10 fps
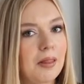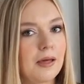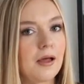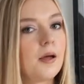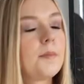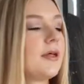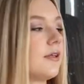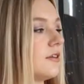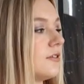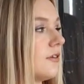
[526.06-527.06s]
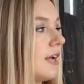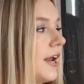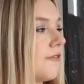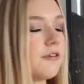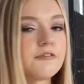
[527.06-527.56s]
blah, but
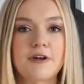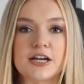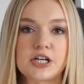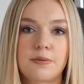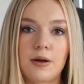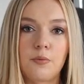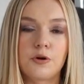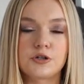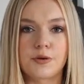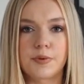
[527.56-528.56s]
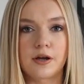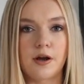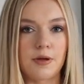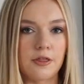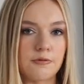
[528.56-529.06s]
kind of refreshing my wardrobe and
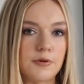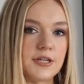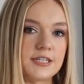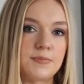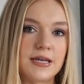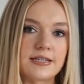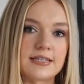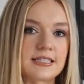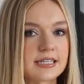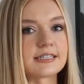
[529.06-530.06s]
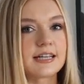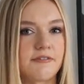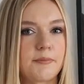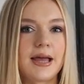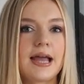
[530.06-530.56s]
going through these pieces has
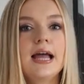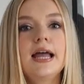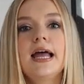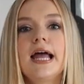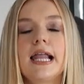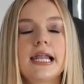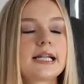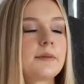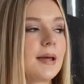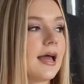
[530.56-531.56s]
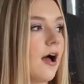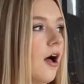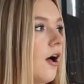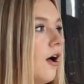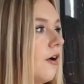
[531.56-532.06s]
given me a little bit
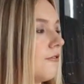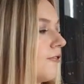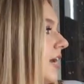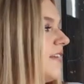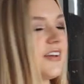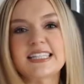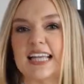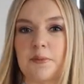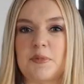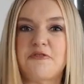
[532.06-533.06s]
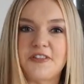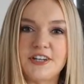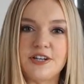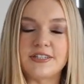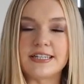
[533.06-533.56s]
of kind of excitement for
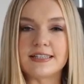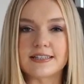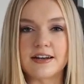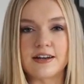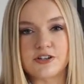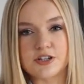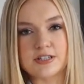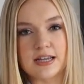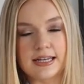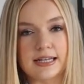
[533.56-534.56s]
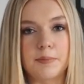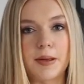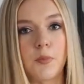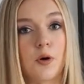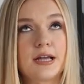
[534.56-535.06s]
the new season and just a little
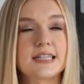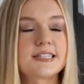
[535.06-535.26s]
bit more